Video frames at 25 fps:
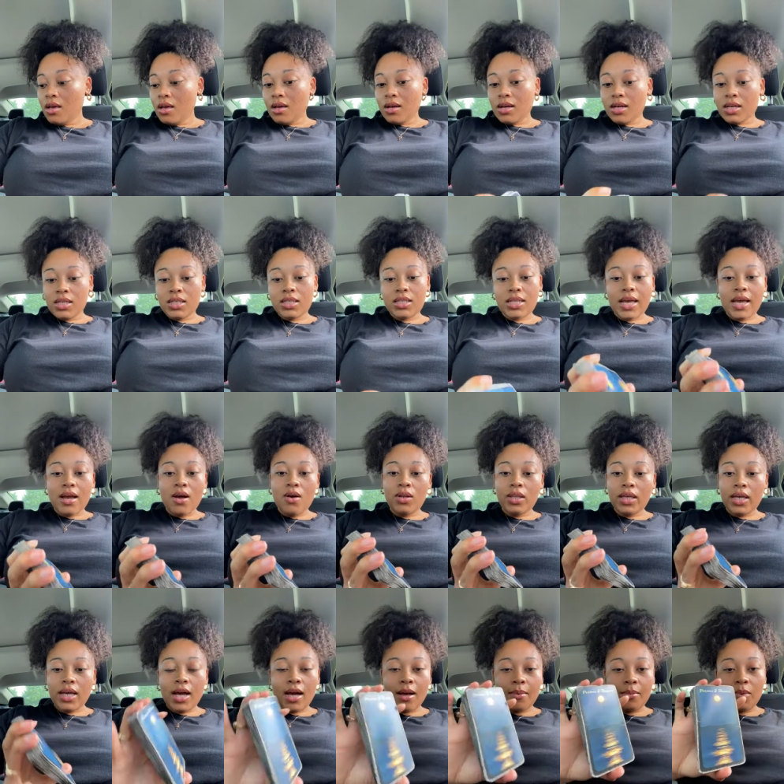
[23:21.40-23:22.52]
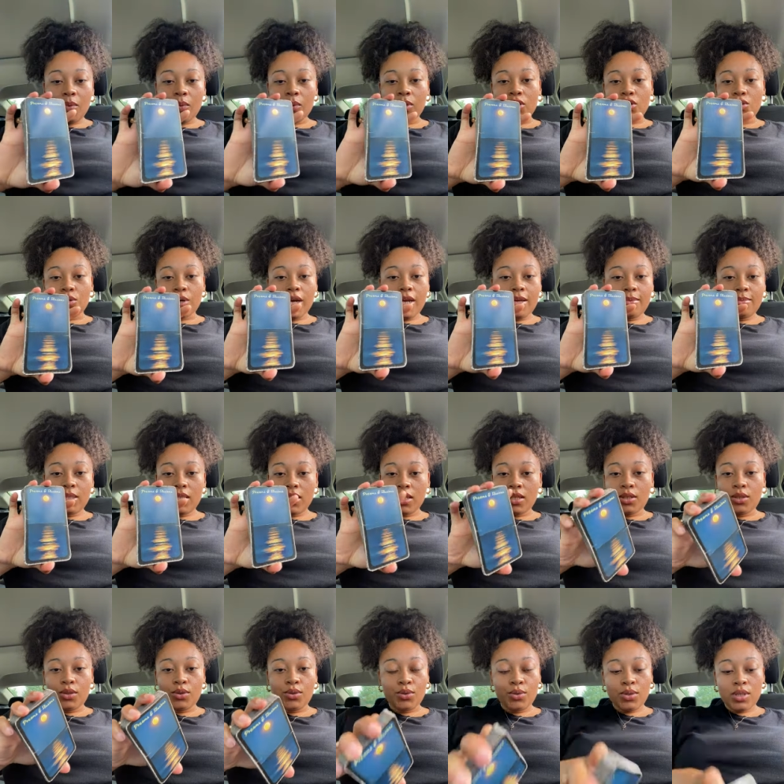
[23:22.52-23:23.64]
because they only coming with dreams and
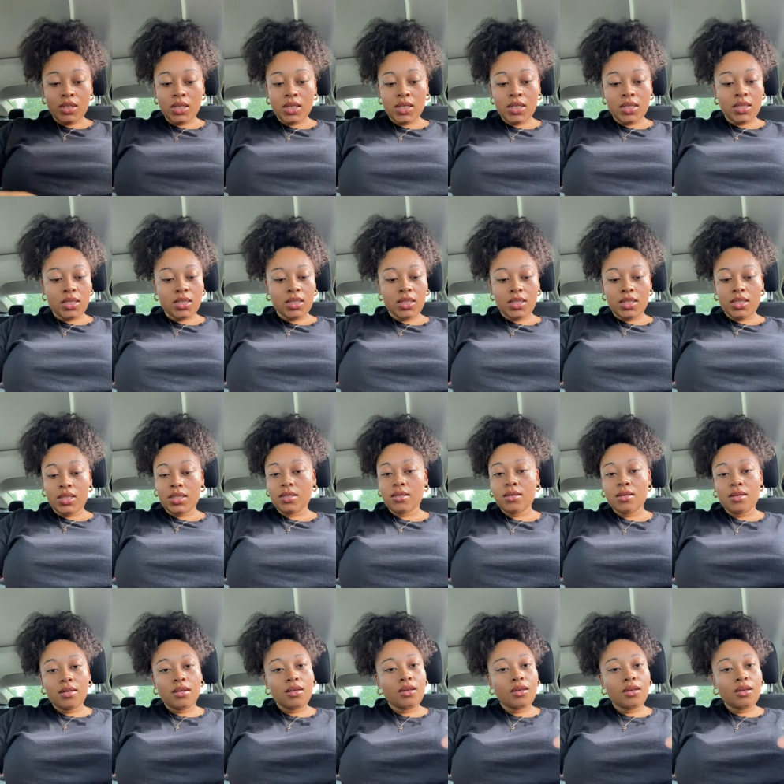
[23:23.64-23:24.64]
illusions